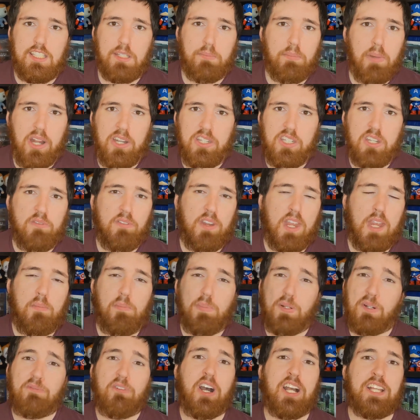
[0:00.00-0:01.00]
a bunch of
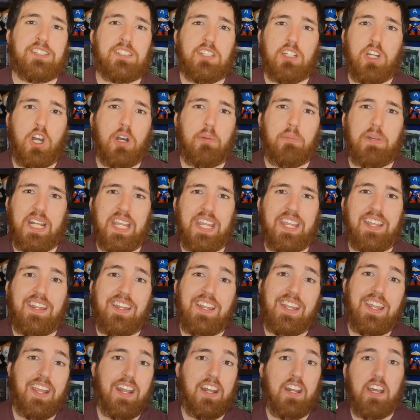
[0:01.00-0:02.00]
improvised comedy,
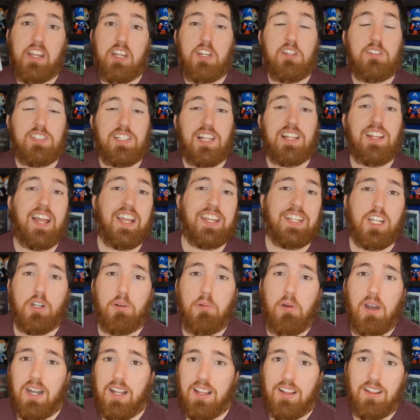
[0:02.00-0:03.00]
and I used to like it
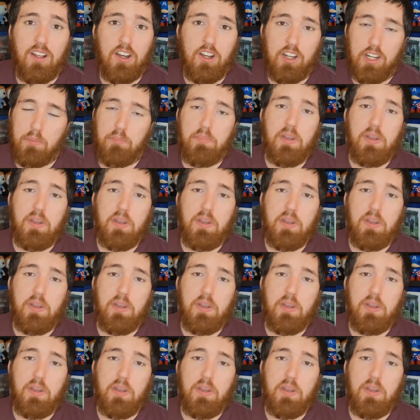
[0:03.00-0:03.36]
quite a lot.